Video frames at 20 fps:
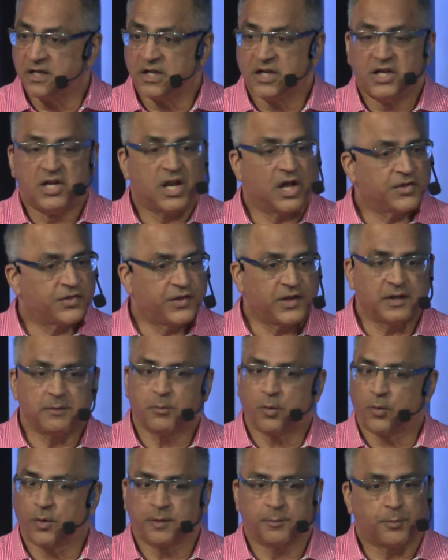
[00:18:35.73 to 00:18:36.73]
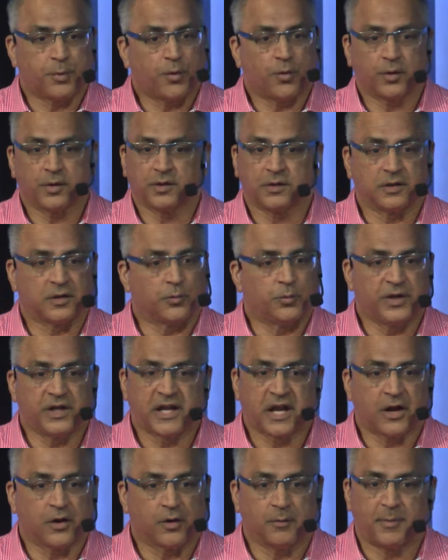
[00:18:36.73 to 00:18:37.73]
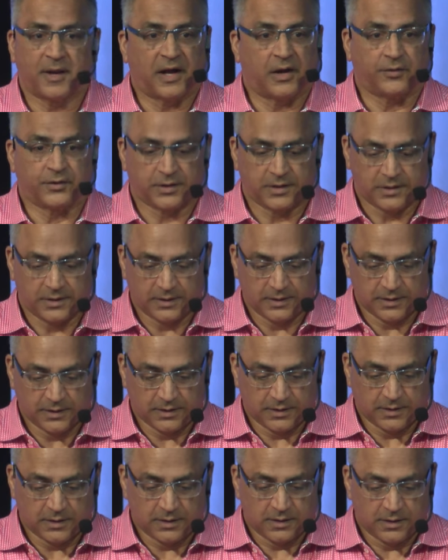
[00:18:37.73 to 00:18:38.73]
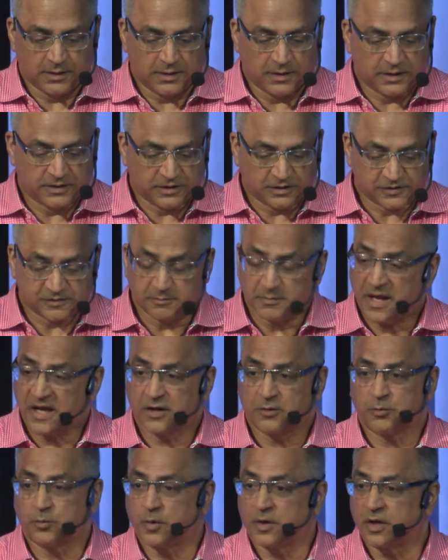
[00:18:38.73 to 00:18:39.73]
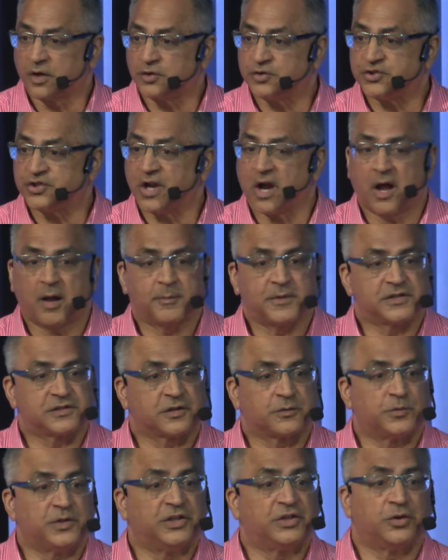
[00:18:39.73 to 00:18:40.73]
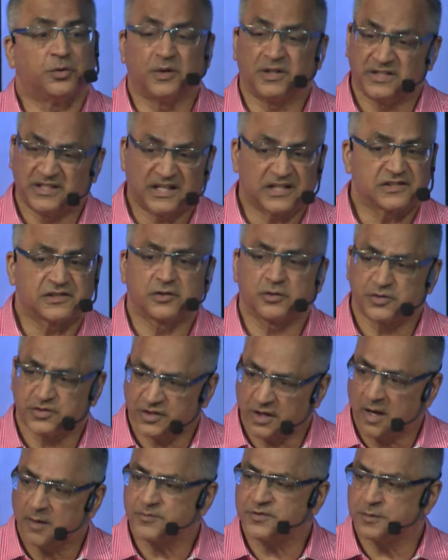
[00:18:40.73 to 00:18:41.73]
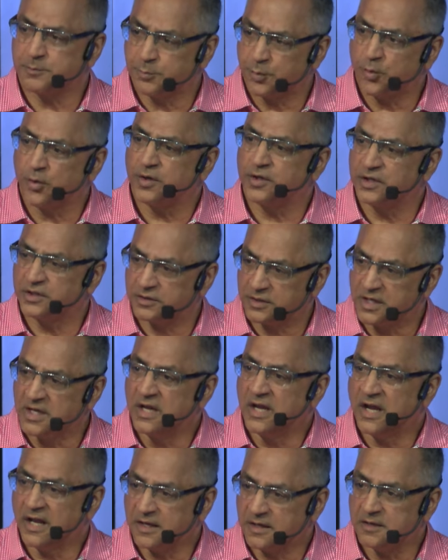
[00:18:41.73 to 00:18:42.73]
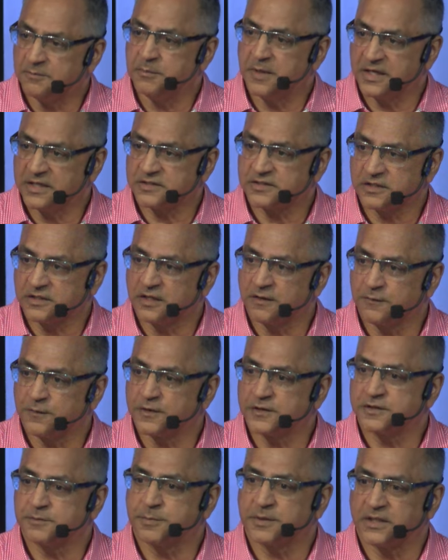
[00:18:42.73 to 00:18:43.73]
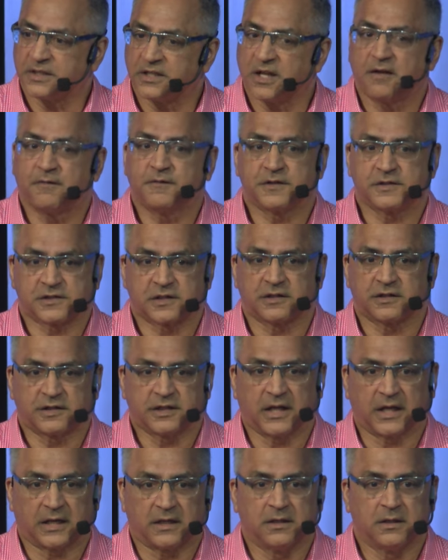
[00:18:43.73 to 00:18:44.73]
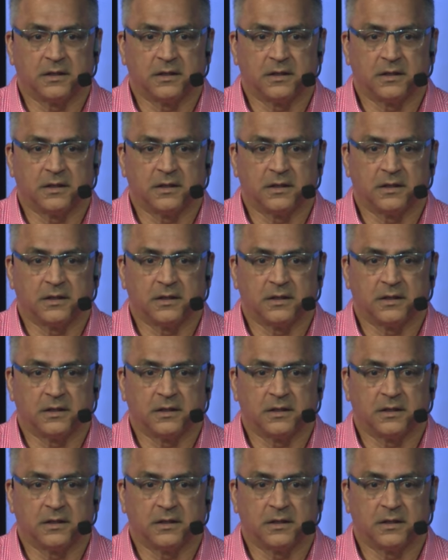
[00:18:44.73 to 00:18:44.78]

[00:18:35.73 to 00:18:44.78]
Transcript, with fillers: Nothing more important that we care about. It doesn't matter what our job is that we do, and yes, the job's important and, and, and makes a difference, but love is the thing.